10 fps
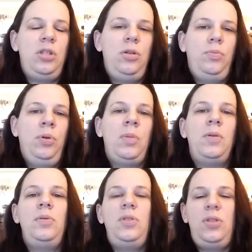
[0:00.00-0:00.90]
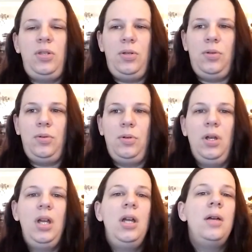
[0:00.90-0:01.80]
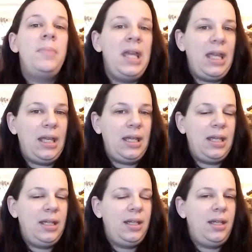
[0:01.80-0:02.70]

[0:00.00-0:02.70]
you promote to pink.